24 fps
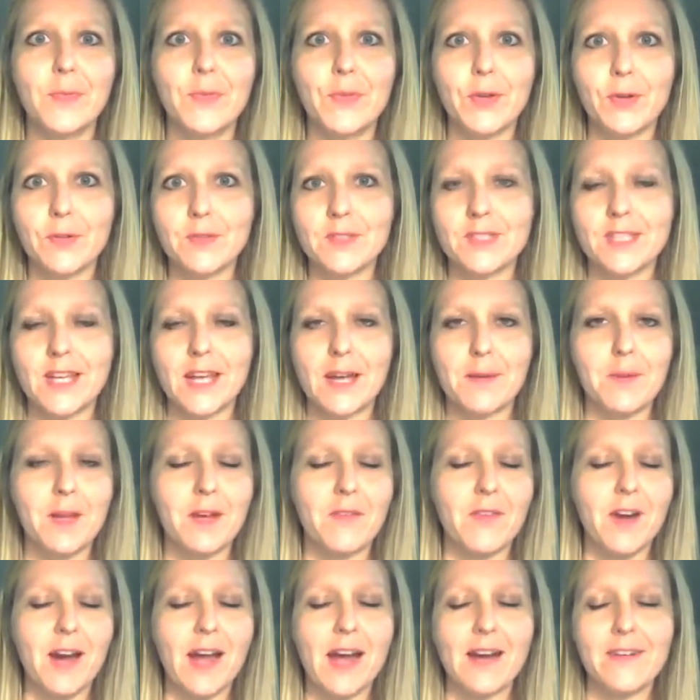don't say I'm
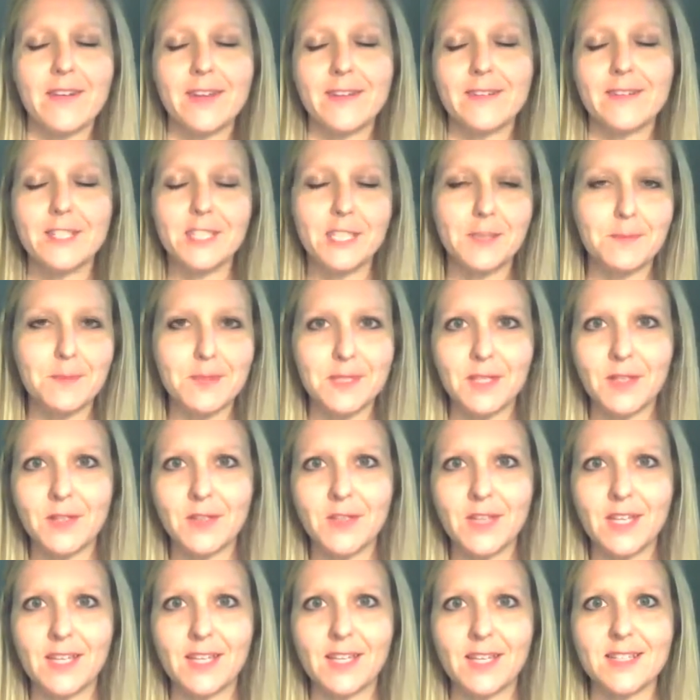never having chips and
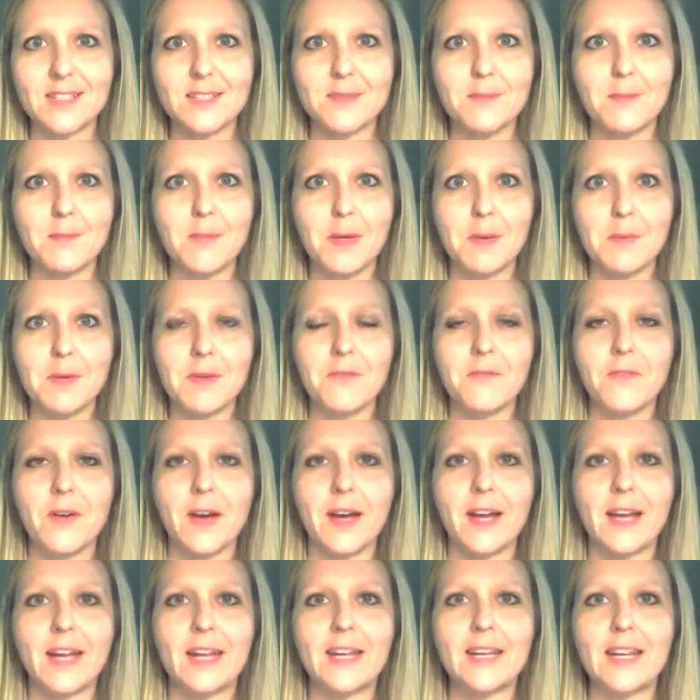cookies. Maybe
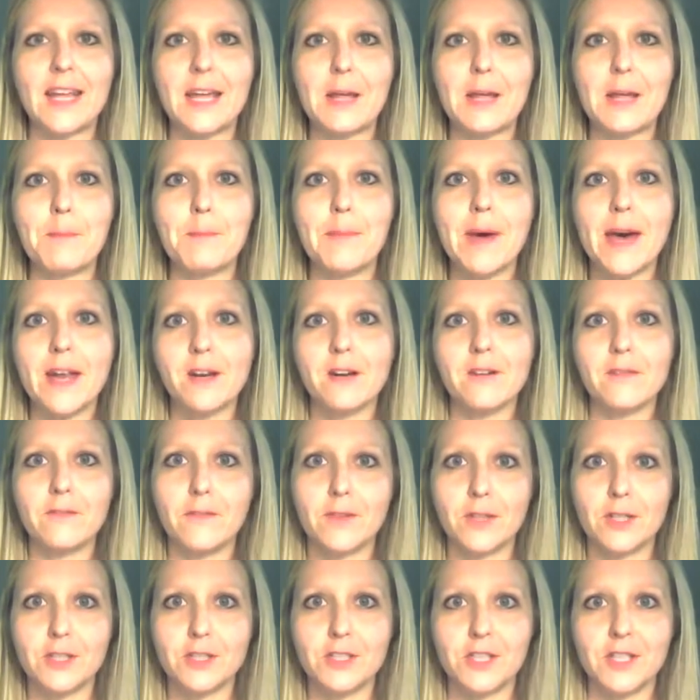find a better
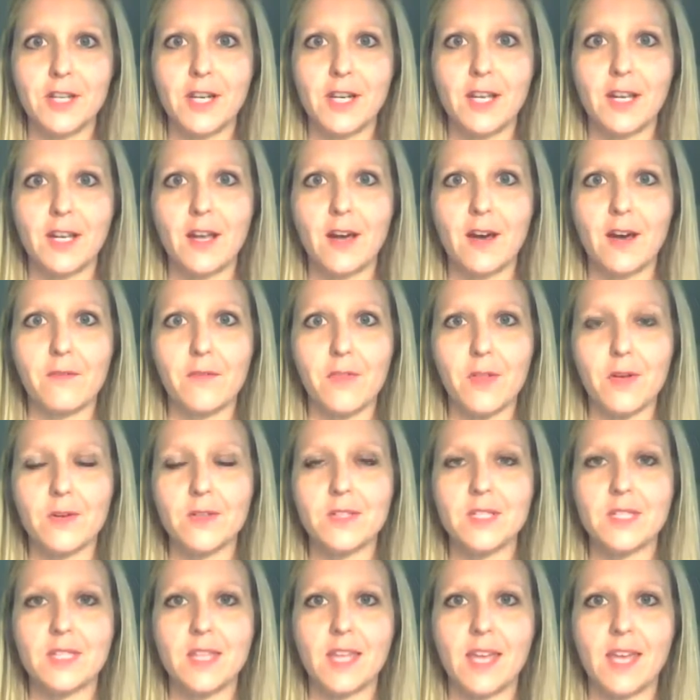version of
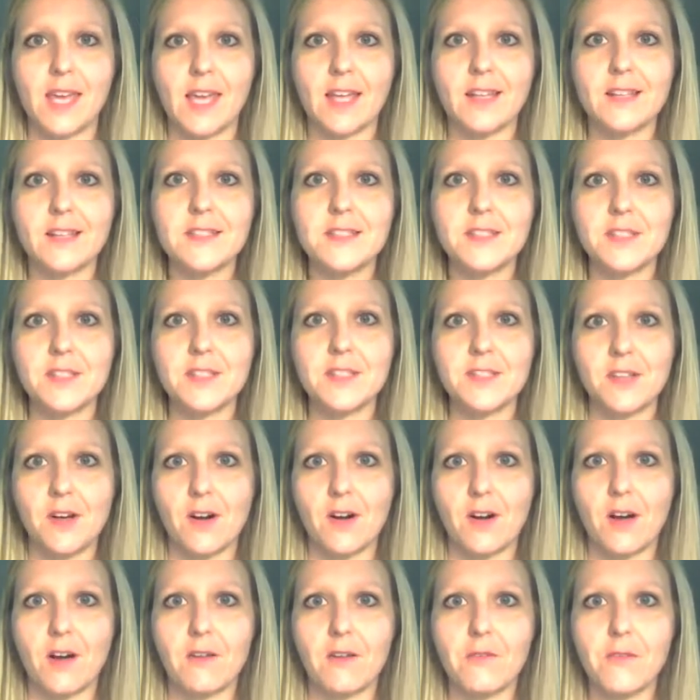those things to
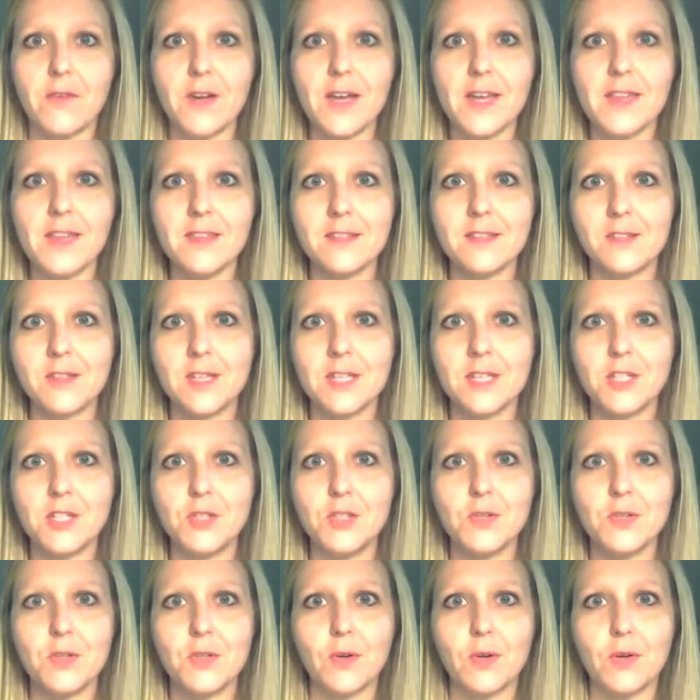start off with so that
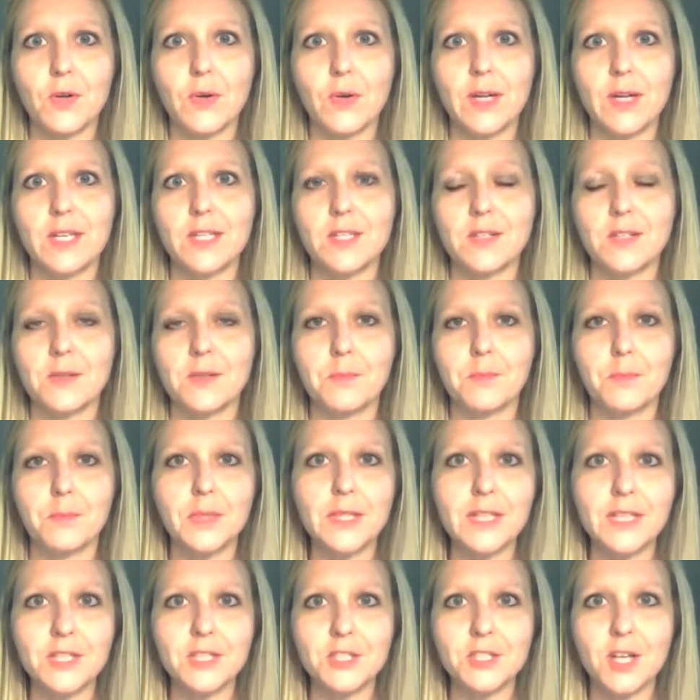you don't go into
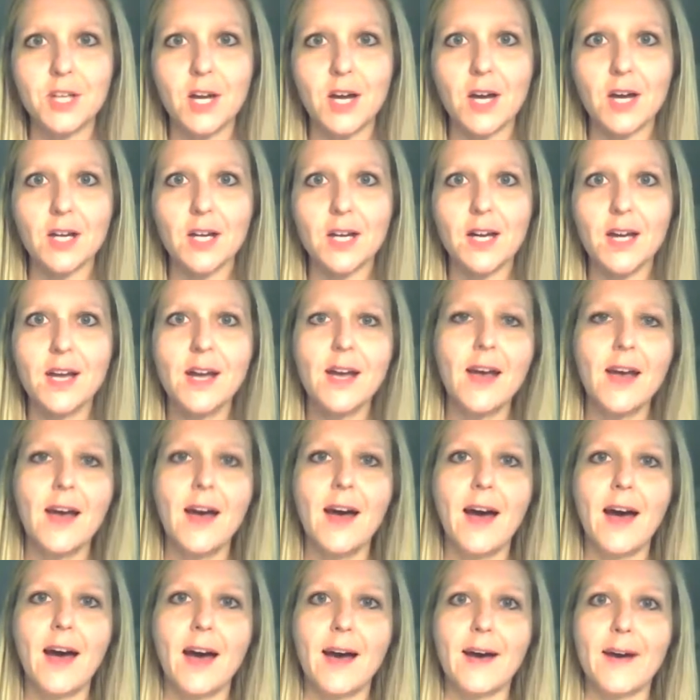complete shock.
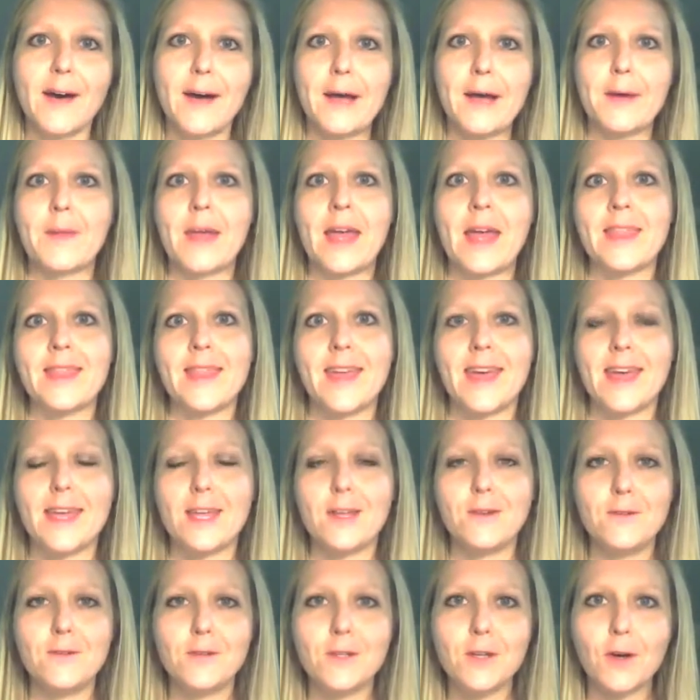And that
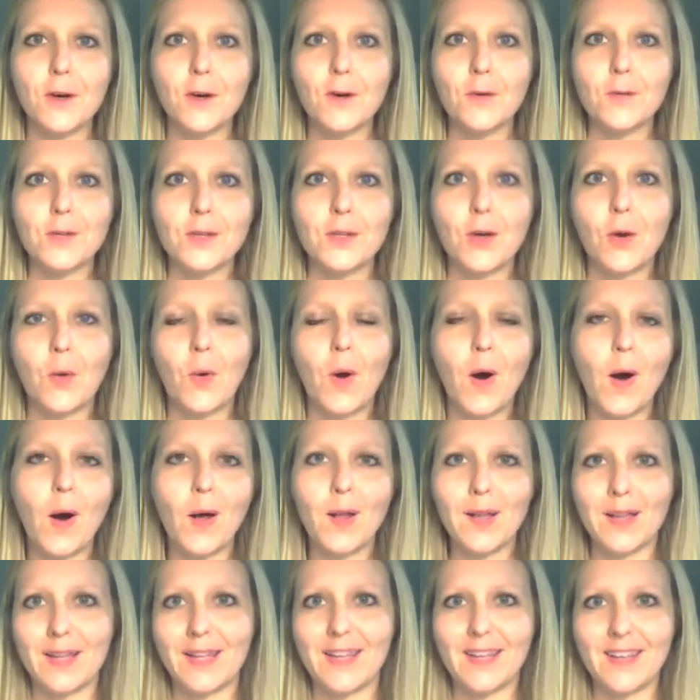you don't go
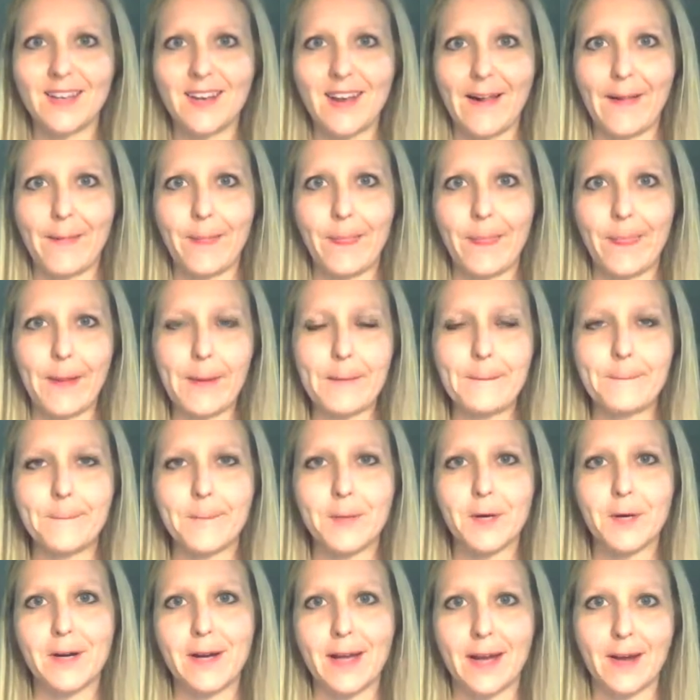all in and then
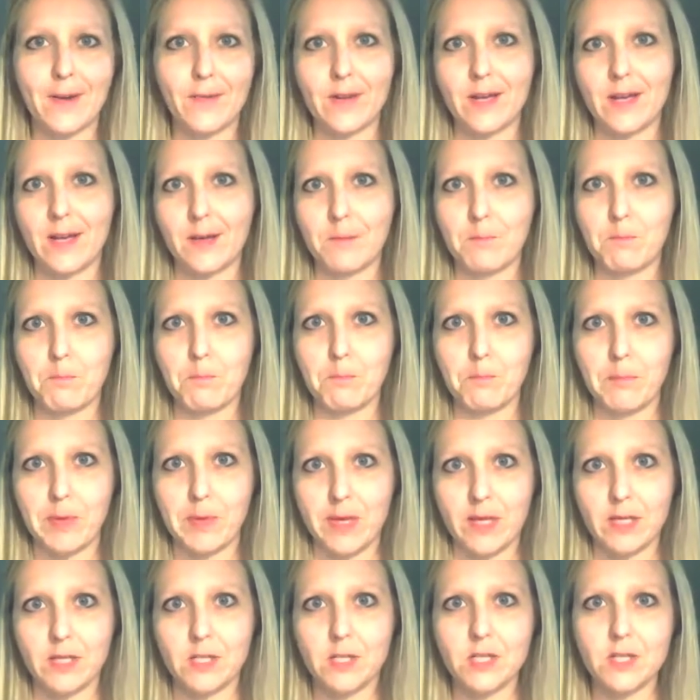burn out and
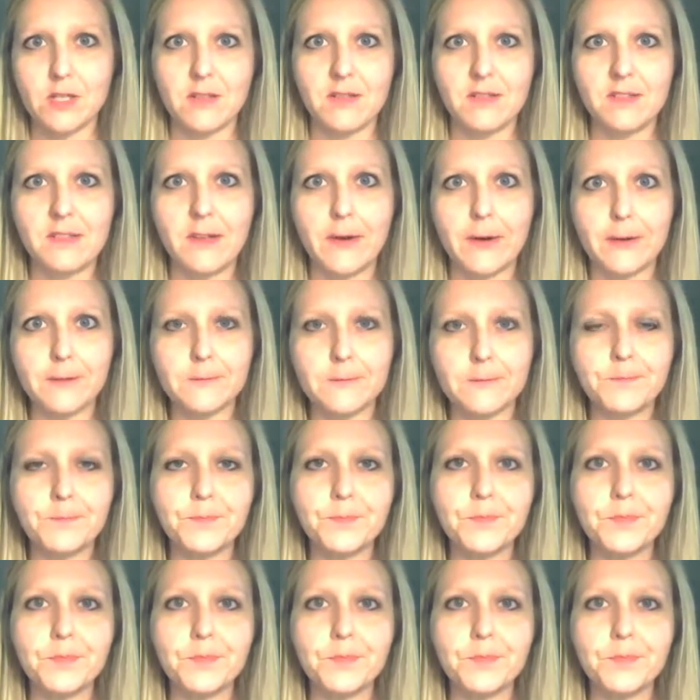binge. So